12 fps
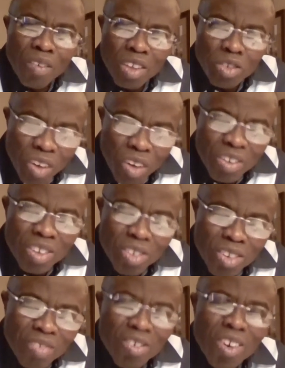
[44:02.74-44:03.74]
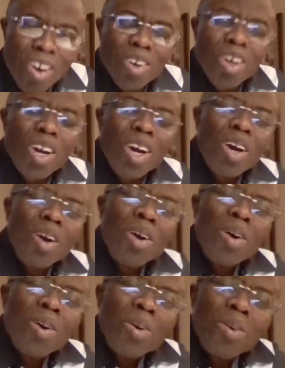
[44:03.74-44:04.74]
of the sovereignty of God,
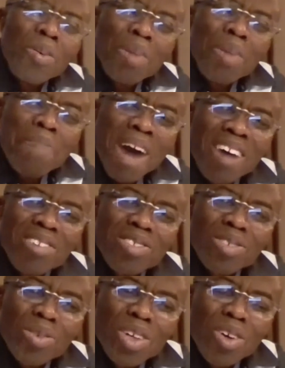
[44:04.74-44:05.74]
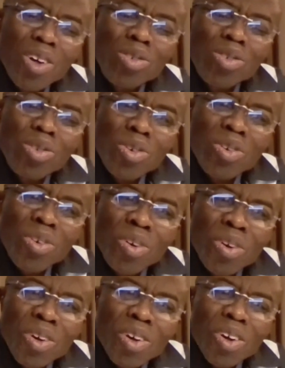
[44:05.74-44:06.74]
we pounce, we go
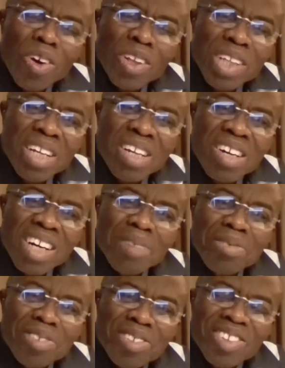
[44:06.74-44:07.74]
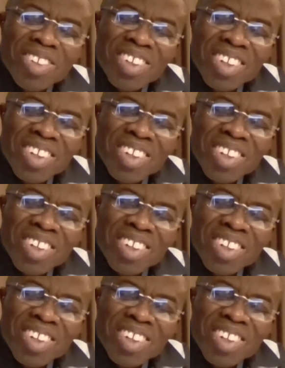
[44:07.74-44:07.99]
through rotten grapes,